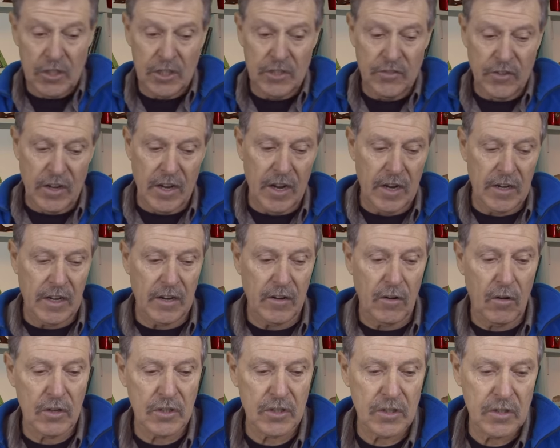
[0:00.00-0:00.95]
just for cutting
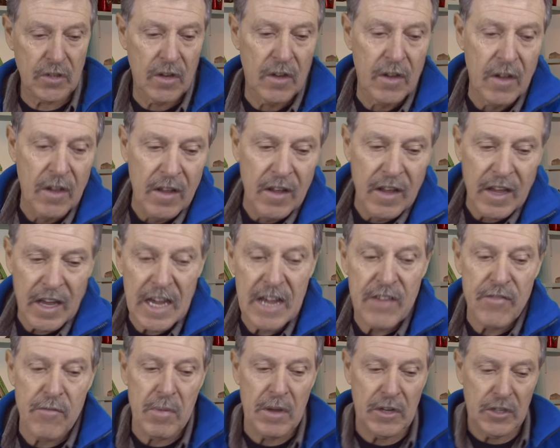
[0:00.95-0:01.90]
nice
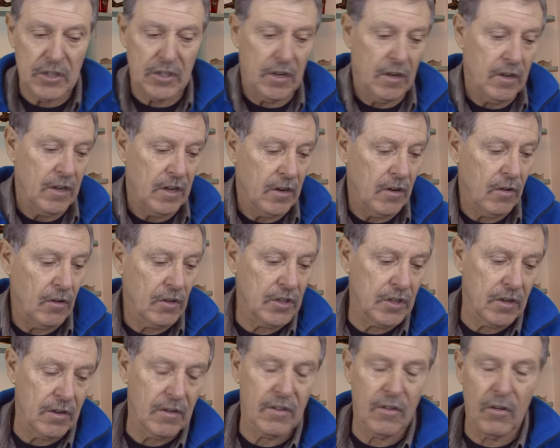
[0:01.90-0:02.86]
even bits,
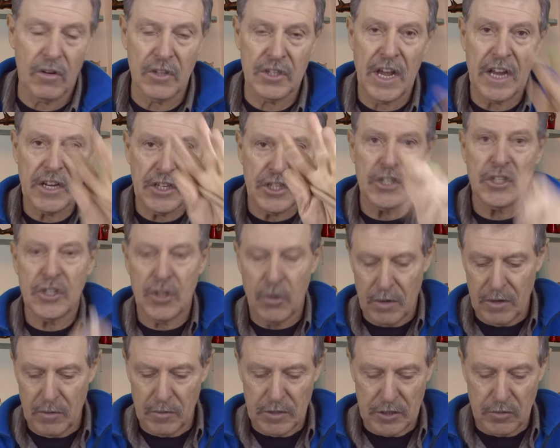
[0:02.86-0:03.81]
nice edges
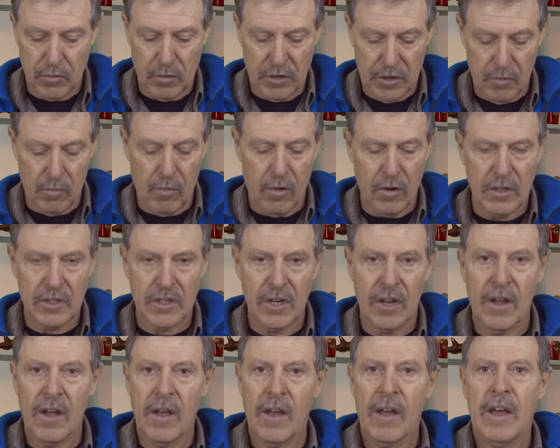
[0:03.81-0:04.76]
to it, which is what you want.
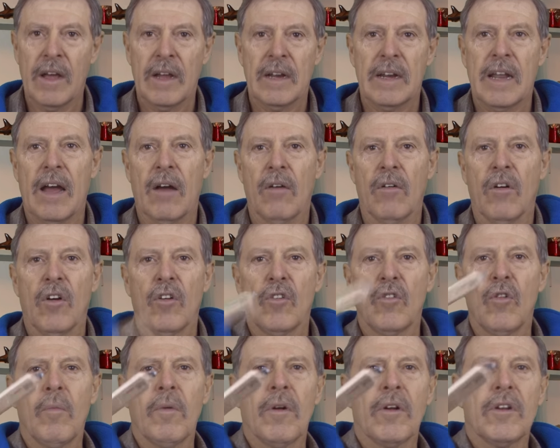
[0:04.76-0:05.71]
Now,
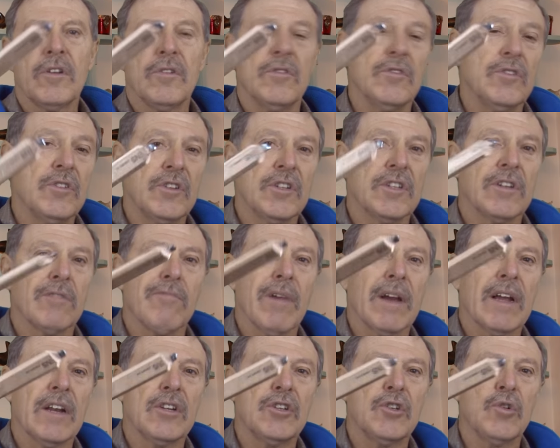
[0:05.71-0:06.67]
normally I'd use just a
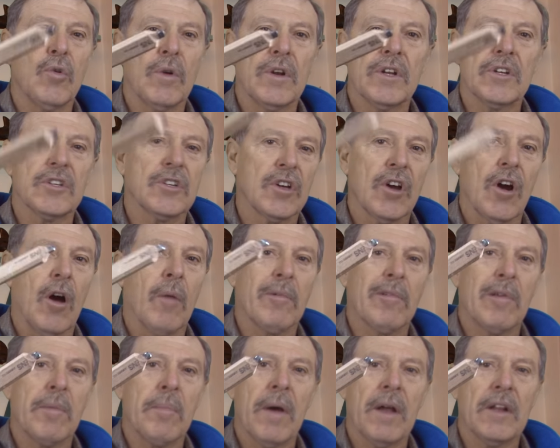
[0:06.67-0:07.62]
regular joiner's
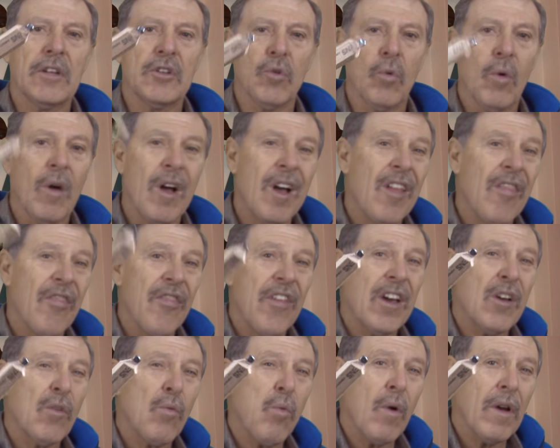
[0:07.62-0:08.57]
carpentry pencil.
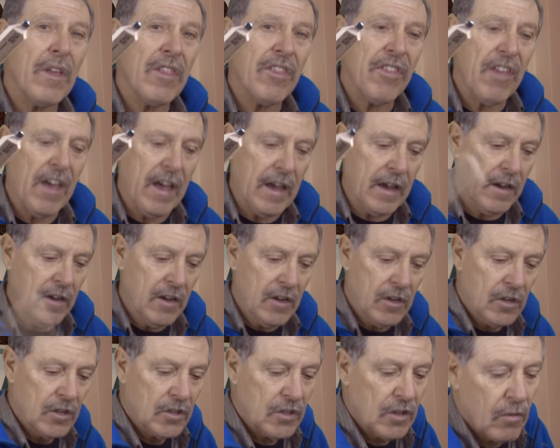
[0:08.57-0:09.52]
They're quite thick,
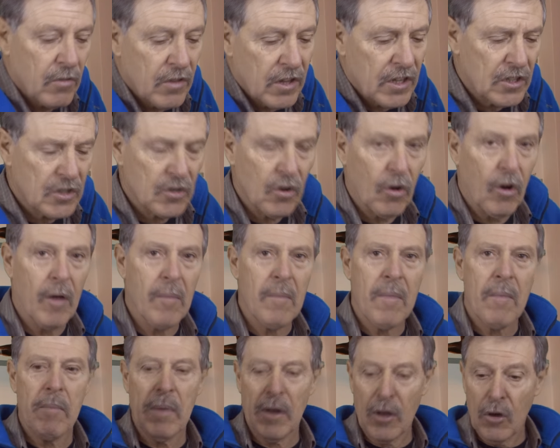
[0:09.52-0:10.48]
so this time,
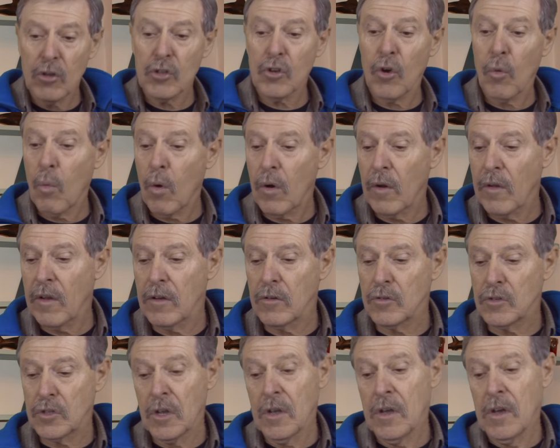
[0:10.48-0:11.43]
because I want
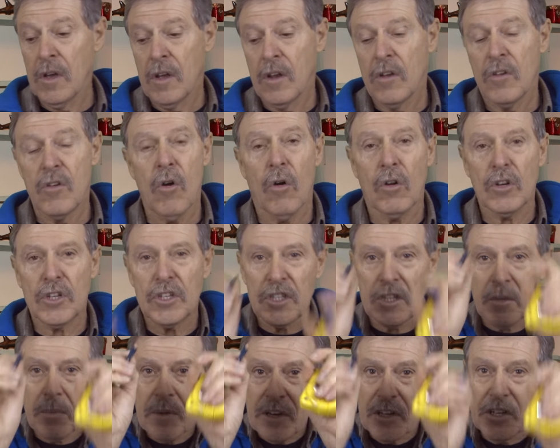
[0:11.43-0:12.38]
those notches
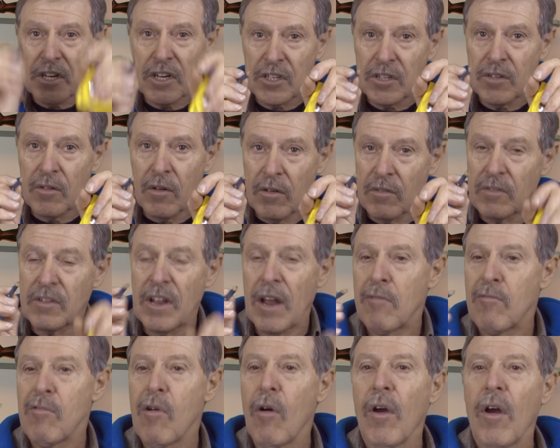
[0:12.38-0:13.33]
to be just
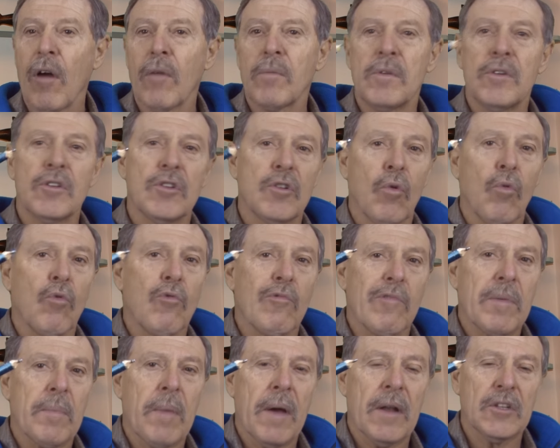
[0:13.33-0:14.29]
dead right, I'm using an
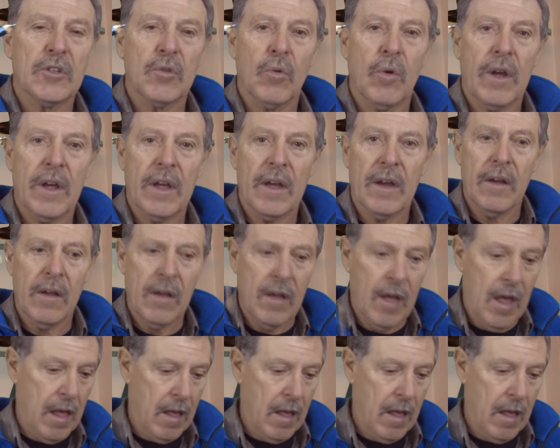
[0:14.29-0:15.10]
ordinary pencil here